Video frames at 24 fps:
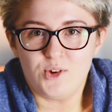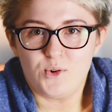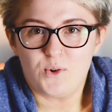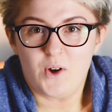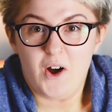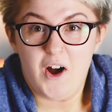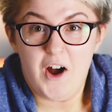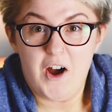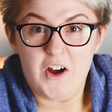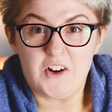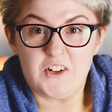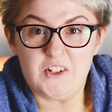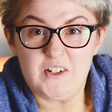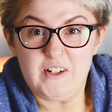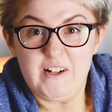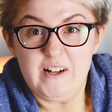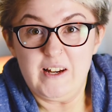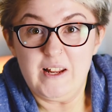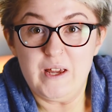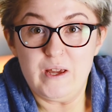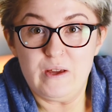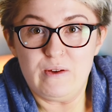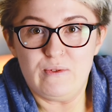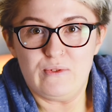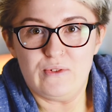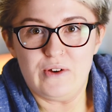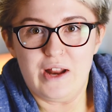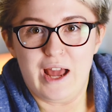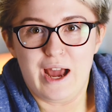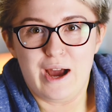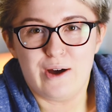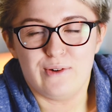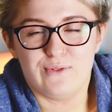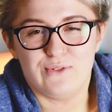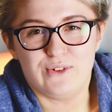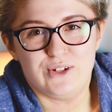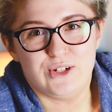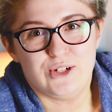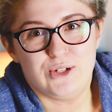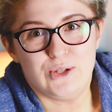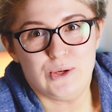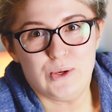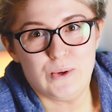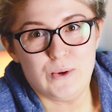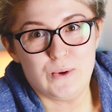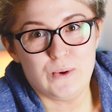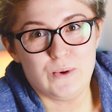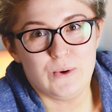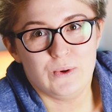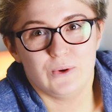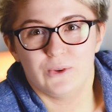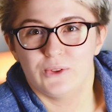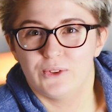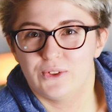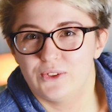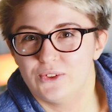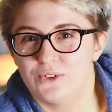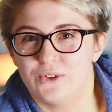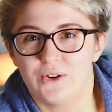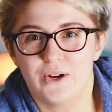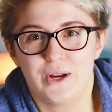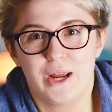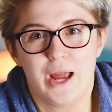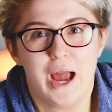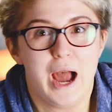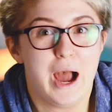You can't leave now for 2 or 3